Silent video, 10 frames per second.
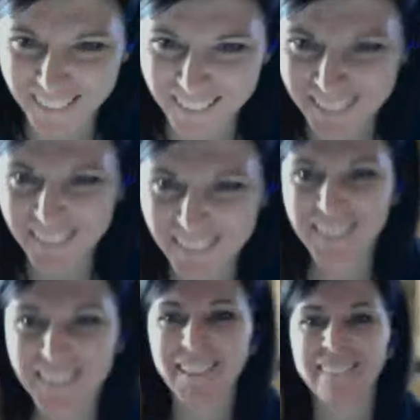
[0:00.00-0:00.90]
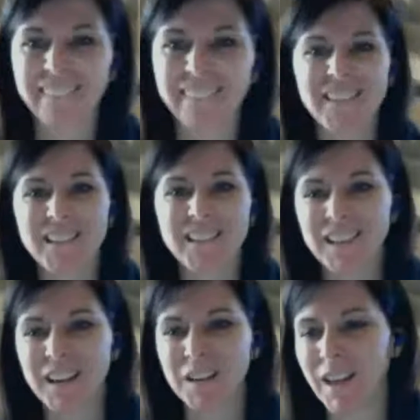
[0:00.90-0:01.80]
I
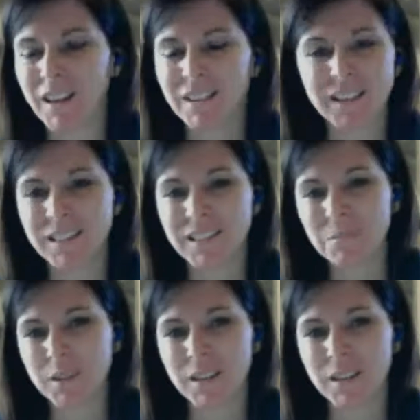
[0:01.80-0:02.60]
put in the decimal wrong.